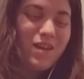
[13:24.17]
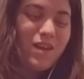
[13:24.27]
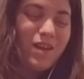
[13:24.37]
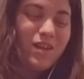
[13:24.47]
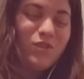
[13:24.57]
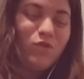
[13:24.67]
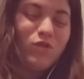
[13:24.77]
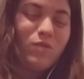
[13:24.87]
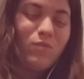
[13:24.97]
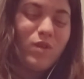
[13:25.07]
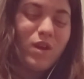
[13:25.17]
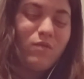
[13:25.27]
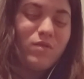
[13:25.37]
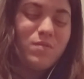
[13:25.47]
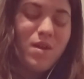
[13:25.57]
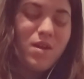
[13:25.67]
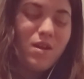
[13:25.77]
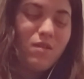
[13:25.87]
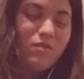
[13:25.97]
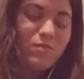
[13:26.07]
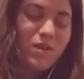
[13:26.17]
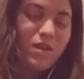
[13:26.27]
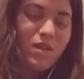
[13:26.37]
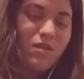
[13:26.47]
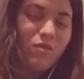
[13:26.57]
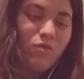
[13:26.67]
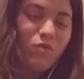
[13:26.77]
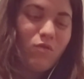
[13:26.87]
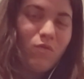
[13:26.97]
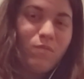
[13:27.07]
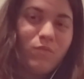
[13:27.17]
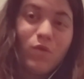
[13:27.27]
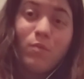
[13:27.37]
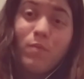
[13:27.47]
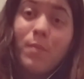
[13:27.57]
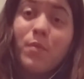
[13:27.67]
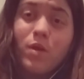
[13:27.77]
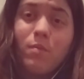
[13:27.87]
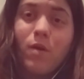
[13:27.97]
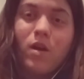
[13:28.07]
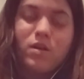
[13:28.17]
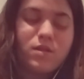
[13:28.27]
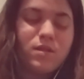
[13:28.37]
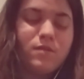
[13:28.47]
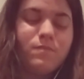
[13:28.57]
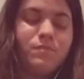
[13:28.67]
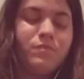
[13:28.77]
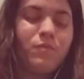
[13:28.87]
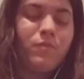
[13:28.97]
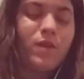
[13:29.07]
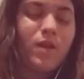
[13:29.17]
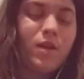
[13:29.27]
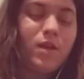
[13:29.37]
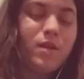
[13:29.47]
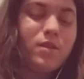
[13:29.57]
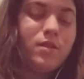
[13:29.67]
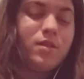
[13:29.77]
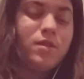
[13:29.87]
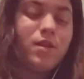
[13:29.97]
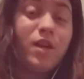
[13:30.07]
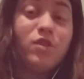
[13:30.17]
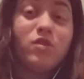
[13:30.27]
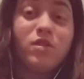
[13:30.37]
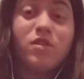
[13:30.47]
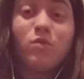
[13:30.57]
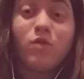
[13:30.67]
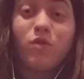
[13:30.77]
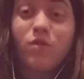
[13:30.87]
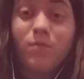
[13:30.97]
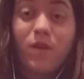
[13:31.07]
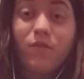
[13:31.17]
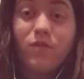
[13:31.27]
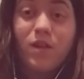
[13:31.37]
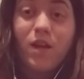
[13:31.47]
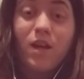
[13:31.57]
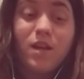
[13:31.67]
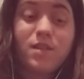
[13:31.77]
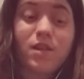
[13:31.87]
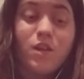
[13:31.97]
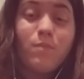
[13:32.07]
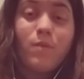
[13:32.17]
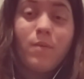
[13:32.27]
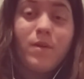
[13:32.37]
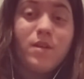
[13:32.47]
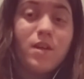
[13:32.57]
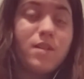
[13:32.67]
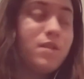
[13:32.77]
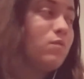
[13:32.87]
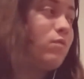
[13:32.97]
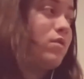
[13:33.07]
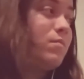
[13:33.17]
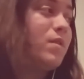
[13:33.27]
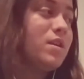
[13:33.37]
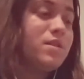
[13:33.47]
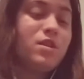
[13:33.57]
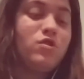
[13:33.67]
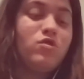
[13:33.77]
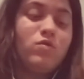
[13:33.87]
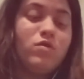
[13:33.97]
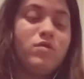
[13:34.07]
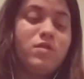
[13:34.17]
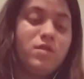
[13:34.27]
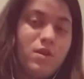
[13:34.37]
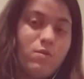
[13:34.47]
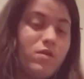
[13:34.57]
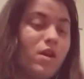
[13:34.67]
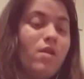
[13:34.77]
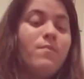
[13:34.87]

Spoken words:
And I told him what I was making. I was making like a little memory box. And I took this to work with me every day, and I set it up on my desk with my essential oils, and they were there.